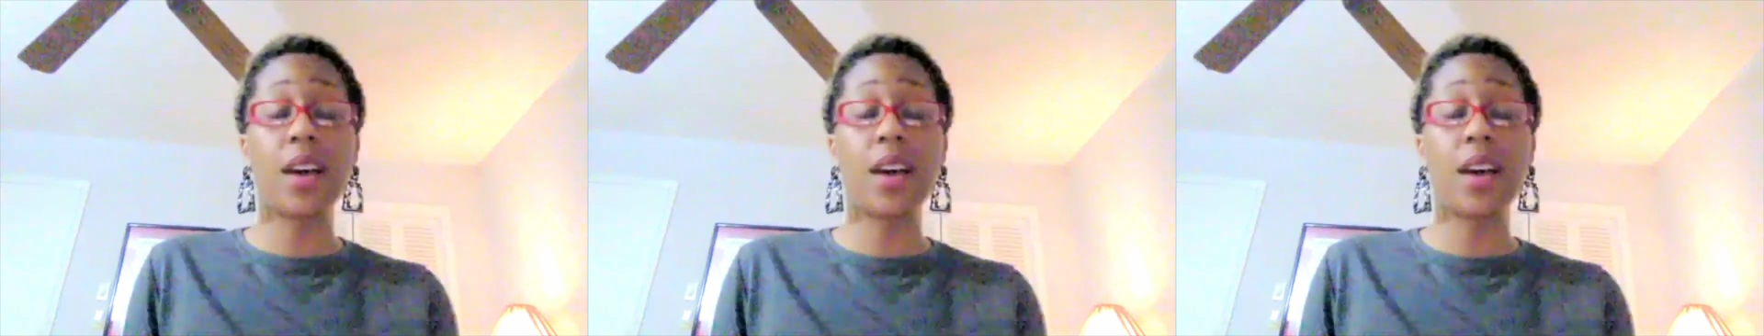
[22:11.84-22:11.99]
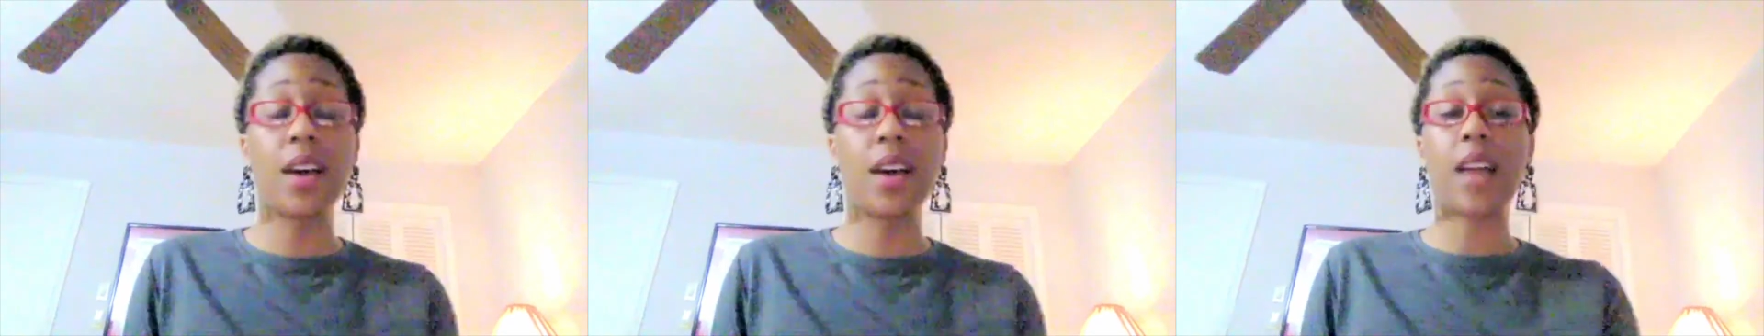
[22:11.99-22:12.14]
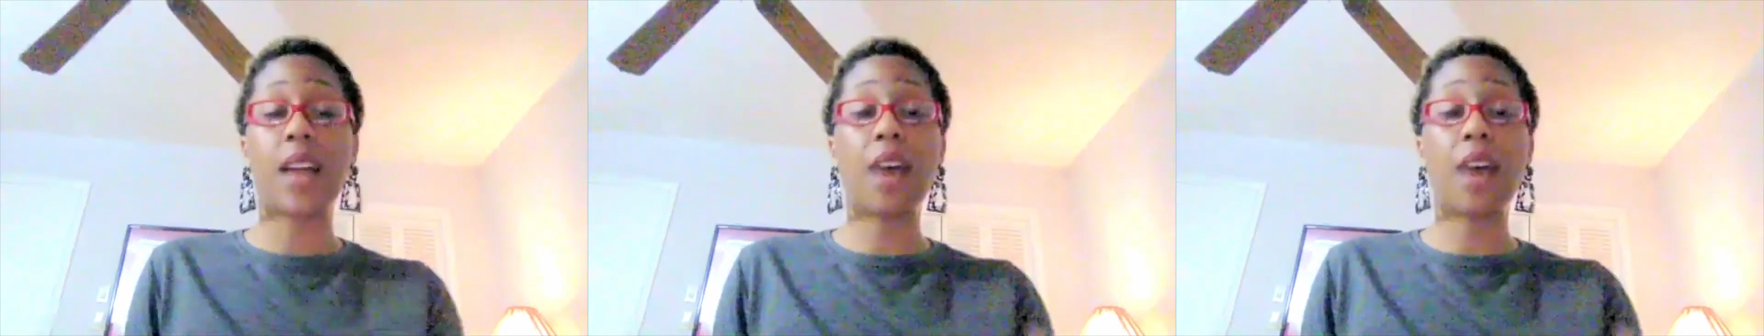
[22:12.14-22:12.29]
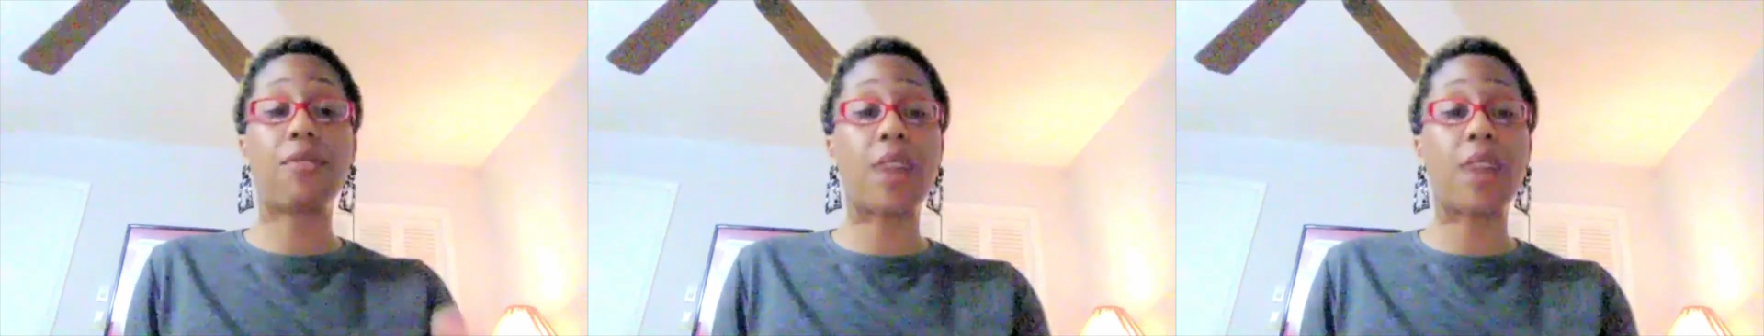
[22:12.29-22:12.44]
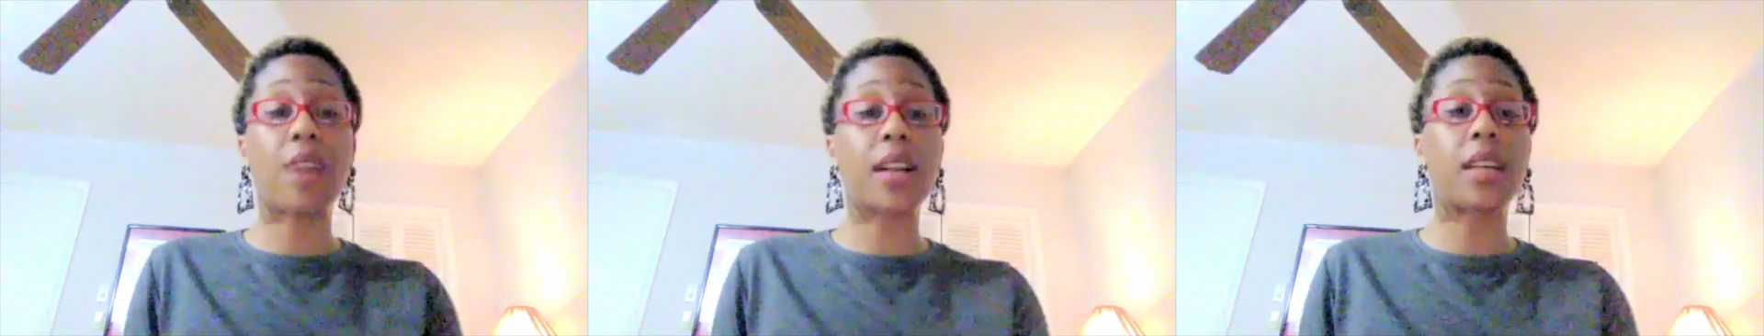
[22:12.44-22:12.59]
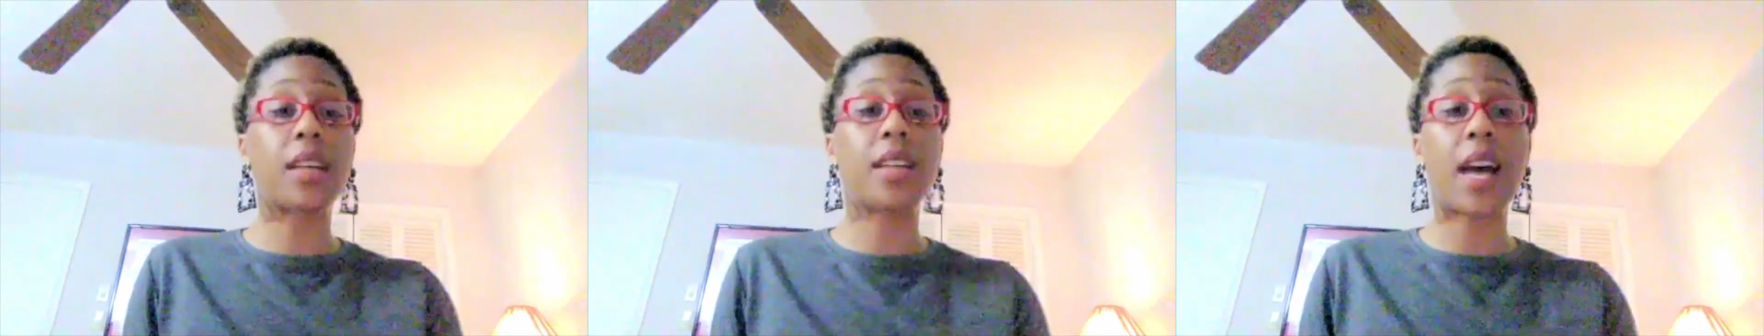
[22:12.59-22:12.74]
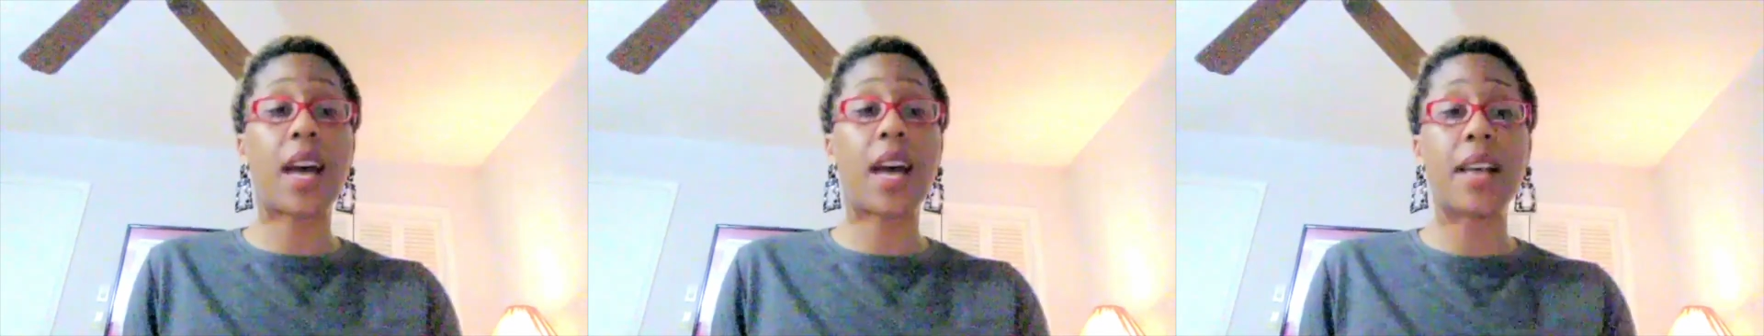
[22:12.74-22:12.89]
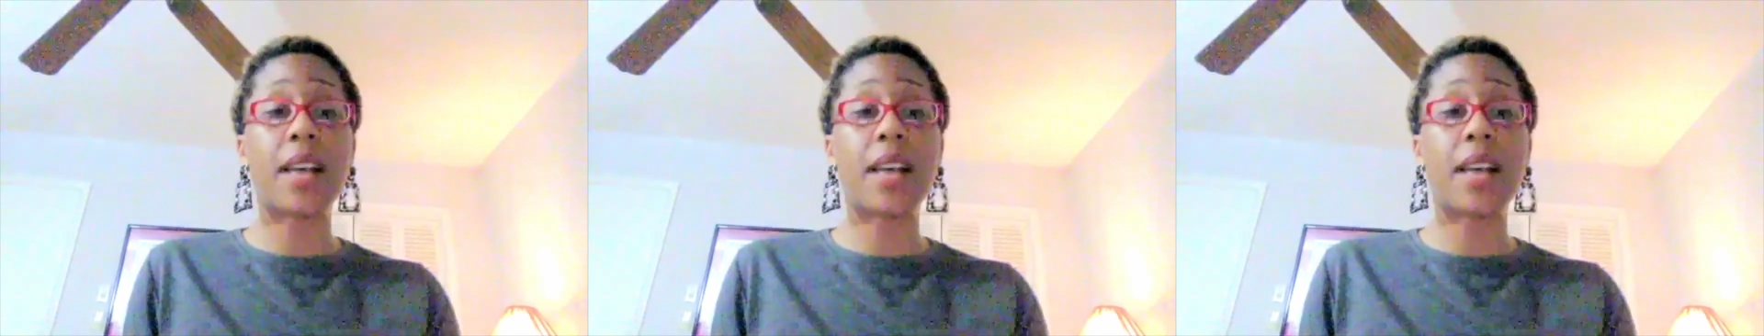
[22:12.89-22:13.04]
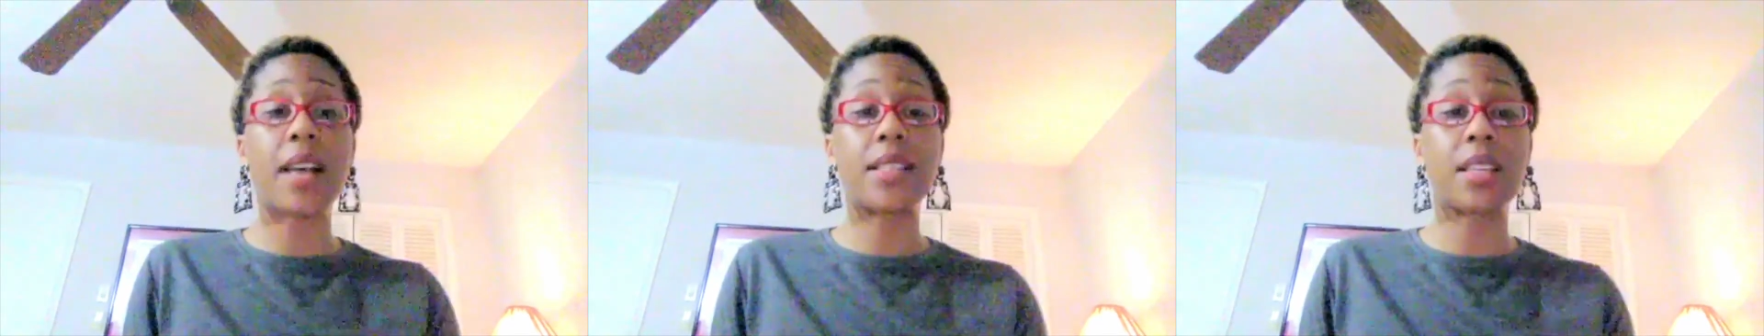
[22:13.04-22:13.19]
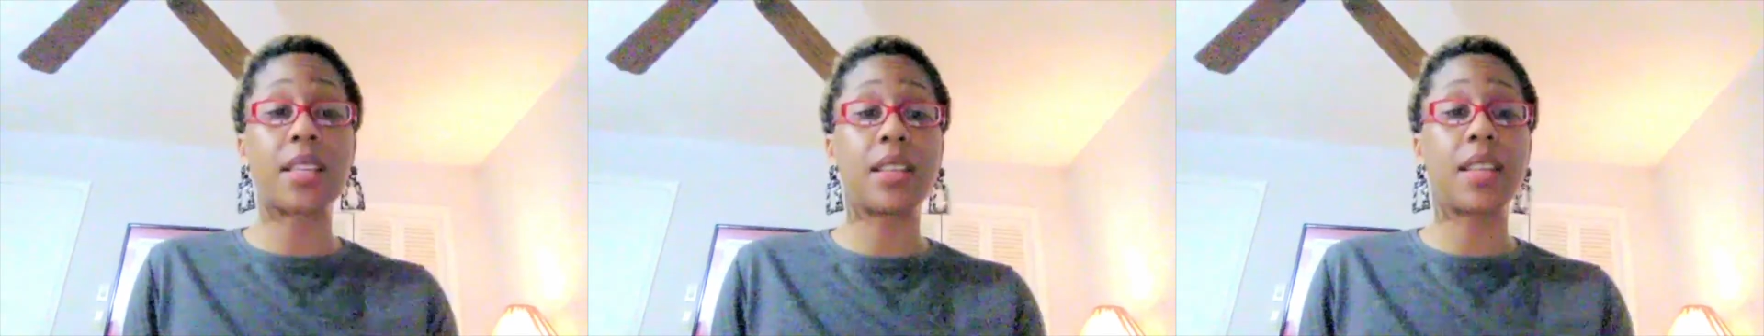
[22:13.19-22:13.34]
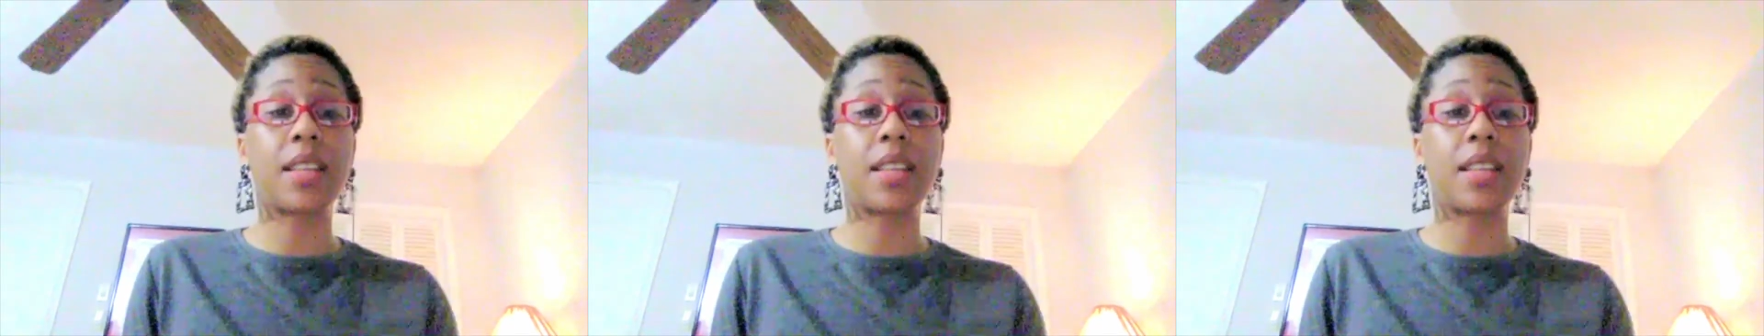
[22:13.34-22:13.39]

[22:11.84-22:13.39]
Not recognize that,